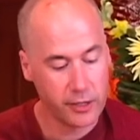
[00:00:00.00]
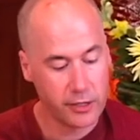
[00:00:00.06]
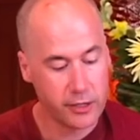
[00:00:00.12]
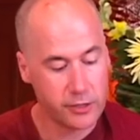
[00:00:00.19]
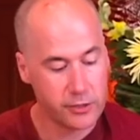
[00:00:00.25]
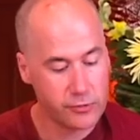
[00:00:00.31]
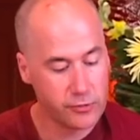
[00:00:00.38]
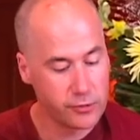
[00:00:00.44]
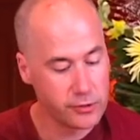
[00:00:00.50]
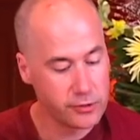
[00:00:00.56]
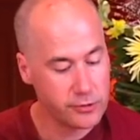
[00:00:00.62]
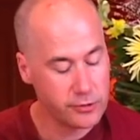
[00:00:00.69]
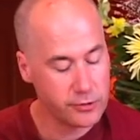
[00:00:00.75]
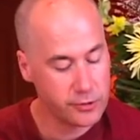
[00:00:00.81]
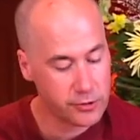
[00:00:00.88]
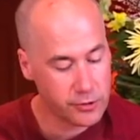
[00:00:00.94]
is going
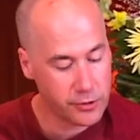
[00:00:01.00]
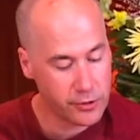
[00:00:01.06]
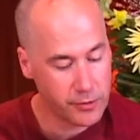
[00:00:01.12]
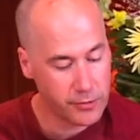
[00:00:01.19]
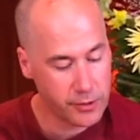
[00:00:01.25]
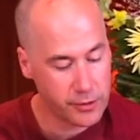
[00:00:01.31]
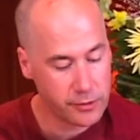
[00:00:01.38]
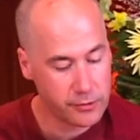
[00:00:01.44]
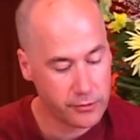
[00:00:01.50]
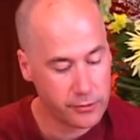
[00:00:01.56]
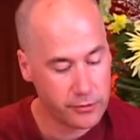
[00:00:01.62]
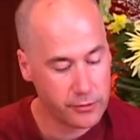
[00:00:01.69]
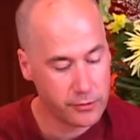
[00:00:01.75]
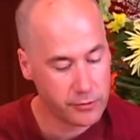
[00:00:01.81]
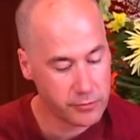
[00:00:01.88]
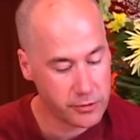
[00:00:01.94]
to determine
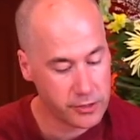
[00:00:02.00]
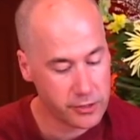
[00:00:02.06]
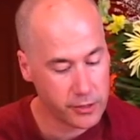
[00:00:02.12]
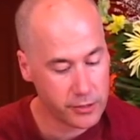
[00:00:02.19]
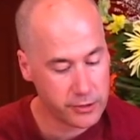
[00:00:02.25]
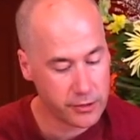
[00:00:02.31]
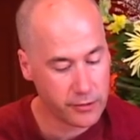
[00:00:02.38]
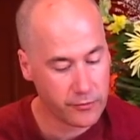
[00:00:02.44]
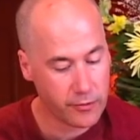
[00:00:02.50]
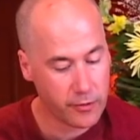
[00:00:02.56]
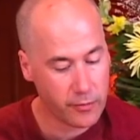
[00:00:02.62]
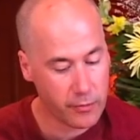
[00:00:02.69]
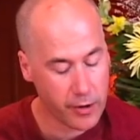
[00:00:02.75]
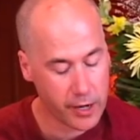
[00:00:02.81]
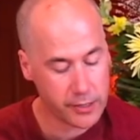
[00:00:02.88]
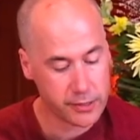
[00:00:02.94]
the result of your
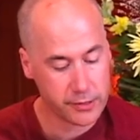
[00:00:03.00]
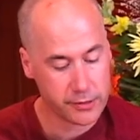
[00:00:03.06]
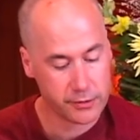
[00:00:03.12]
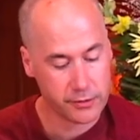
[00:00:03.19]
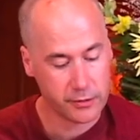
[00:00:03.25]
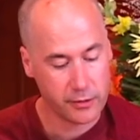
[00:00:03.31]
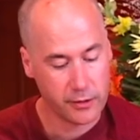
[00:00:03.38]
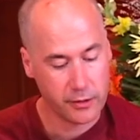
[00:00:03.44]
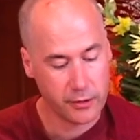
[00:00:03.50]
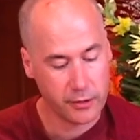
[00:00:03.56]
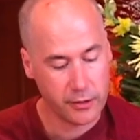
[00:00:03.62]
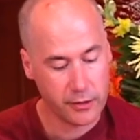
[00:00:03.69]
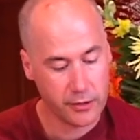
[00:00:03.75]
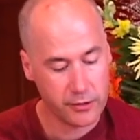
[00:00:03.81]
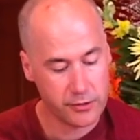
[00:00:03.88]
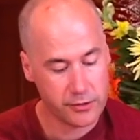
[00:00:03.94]
practice.
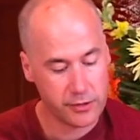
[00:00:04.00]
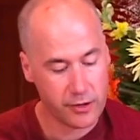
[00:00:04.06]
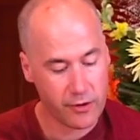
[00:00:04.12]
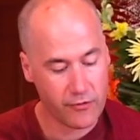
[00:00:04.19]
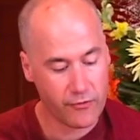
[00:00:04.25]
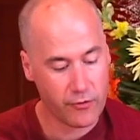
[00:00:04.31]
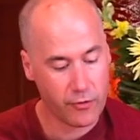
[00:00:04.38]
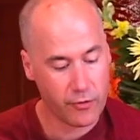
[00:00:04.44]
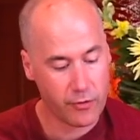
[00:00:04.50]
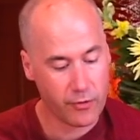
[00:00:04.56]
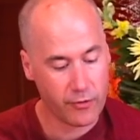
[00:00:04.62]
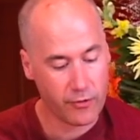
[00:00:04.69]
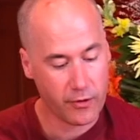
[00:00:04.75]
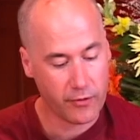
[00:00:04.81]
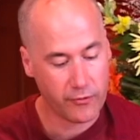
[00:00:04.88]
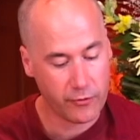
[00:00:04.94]
It is
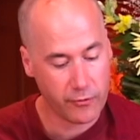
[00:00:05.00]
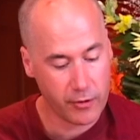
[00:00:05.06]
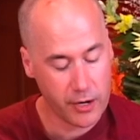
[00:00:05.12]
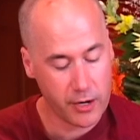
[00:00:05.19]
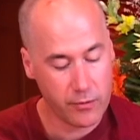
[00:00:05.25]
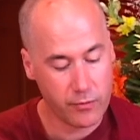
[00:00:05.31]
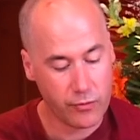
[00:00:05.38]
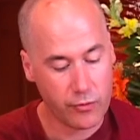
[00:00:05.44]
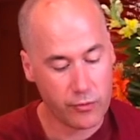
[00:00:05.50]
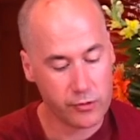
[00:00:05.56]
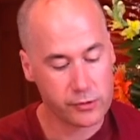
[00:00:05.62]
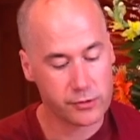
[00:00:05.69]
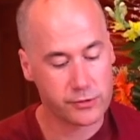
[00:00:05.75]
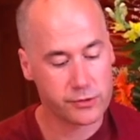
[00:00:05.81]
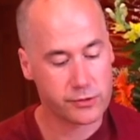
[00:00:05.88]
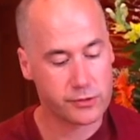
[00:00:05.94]
therefore of great
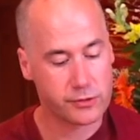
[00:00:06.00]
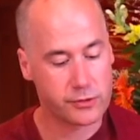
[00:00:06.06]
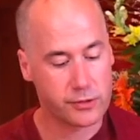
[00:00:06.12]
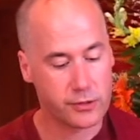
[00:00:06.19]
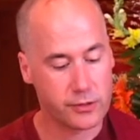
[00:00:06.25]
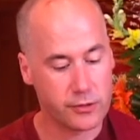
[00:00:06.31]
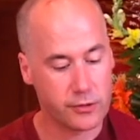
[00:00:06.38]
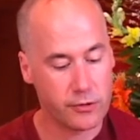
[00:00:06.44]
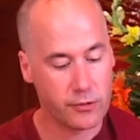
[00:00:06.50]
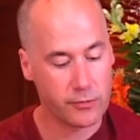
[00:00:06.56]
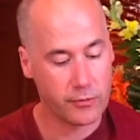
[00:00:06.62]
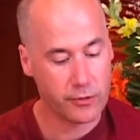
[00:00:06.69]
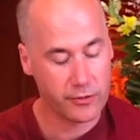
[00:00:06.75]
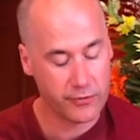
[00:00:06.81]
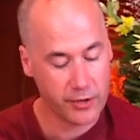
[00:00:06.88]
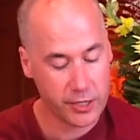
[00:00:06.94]
importance that your
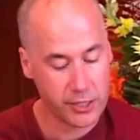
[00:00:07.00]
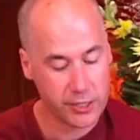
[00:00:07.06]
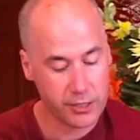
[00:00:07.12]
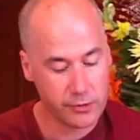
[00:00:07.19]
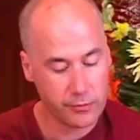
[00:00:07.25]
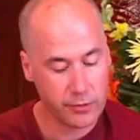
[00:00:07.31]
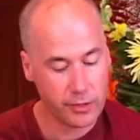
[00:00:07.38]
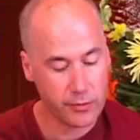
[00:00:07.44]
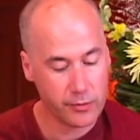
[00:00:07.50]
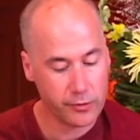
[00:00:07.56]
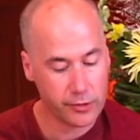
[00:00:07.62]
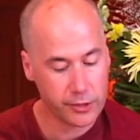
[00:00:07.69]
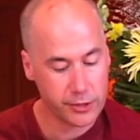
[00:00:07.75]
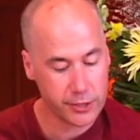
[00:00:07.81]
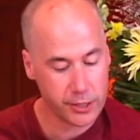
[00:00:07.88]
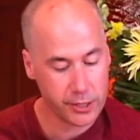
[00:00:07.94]
motivation be
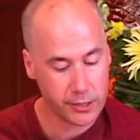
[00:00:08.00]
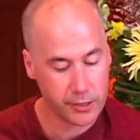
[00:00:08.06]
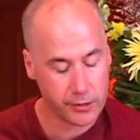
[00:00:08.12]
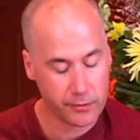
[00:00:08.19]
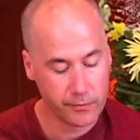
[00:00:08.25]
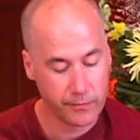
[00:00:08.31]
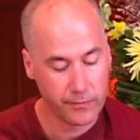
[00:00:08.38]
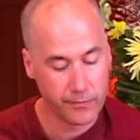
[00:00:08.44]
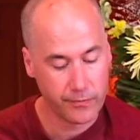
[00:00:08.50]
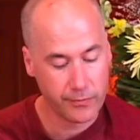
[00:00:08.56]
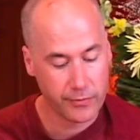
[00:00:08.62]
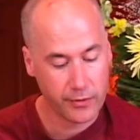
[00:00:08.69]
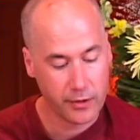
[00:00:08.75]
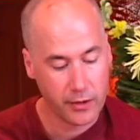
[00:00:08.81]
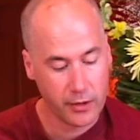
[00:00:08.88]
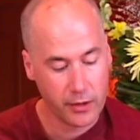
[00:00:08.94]
bodhicitta.
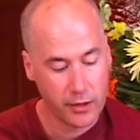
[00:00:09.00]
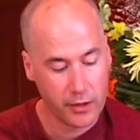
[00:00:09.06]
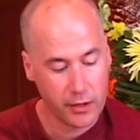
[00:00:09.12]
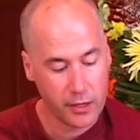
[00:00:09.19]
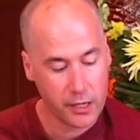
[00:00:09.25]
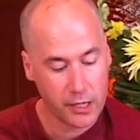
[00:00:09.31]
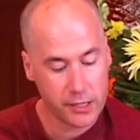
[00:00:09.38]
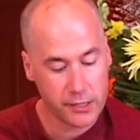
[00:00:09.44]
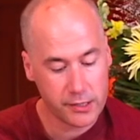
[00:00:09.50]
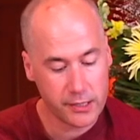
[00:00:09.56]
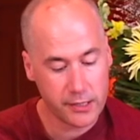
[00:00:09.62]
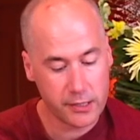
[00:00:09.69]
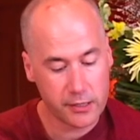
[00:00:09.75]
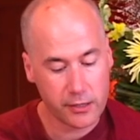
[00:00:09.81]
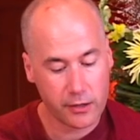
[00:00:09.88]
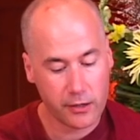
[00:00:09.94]
In
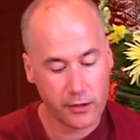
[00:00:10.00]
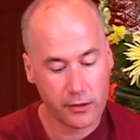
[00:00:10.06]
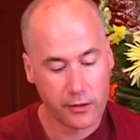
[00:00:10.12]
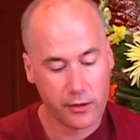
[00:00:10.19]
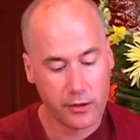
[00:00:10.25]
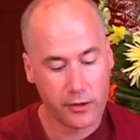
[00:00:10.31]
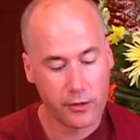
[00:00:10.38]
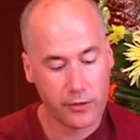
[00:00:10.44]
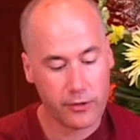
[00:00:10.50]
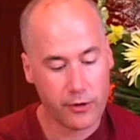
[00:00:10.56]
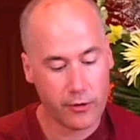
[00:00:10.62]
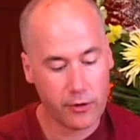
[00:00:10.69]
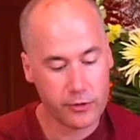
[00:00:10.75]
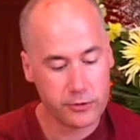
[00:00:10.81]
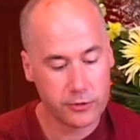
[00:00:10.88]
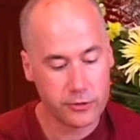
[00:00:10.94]
detail, there
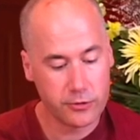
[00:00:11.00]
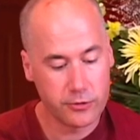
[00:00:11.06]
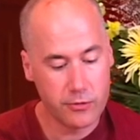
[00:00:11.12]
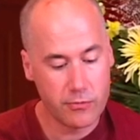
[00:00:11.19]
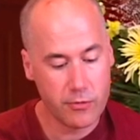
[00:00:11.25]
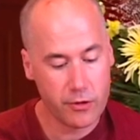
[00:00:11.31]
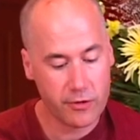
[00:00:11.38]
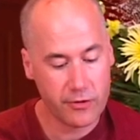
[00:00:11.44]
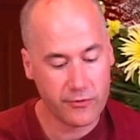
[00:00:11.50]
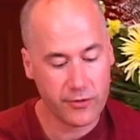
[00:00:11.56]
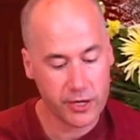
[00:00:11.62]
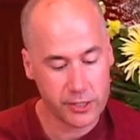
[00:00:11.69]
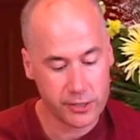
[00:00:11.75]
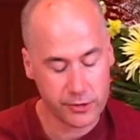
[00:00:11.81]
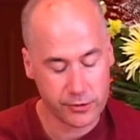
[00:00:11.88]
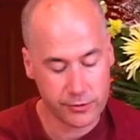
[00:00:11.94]
are two
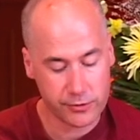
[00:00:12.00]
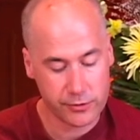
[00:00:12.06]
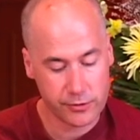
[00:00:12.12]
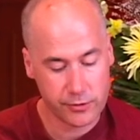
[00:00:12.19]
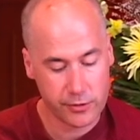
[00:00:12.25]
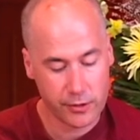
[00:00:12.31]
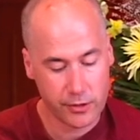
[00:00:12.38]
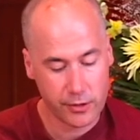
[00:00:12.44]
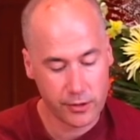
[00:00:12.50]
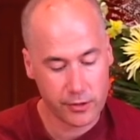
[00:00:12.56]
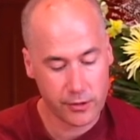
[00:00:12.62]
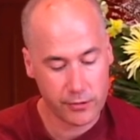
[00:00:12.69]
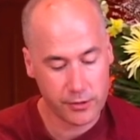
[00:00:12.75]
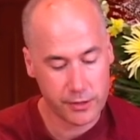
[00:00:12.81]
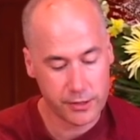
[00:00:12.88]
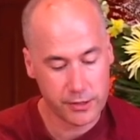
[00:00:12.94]
motivations.
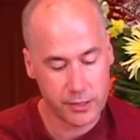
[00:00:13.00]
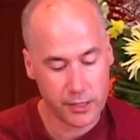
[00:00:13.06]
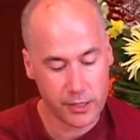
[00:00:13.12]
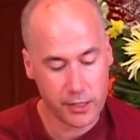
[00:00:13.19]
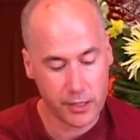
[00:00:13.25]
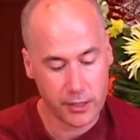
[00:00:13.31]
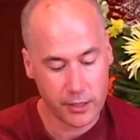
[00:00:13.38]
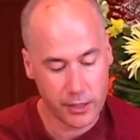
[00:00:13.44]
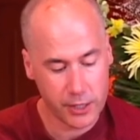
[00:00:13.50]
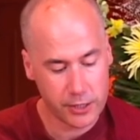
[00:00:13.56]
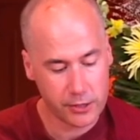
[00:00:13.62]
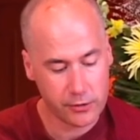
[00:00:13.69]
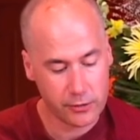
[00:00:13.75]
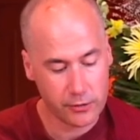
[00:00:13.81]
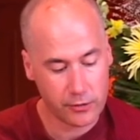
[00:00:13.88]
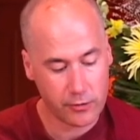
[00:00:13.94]
There is the
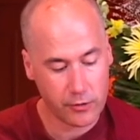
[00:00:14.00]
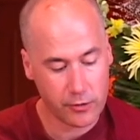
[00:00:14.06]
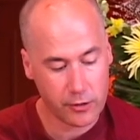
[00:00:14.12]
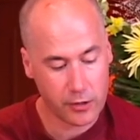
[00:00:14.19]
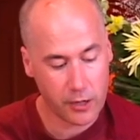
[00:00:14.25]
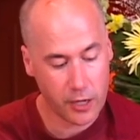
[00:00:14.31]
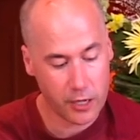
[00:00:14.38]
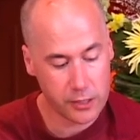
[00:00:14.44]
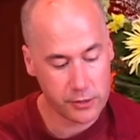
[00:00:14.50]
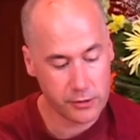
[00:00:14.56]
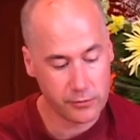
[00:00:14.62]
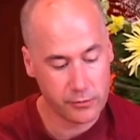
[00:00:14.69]
initial or causal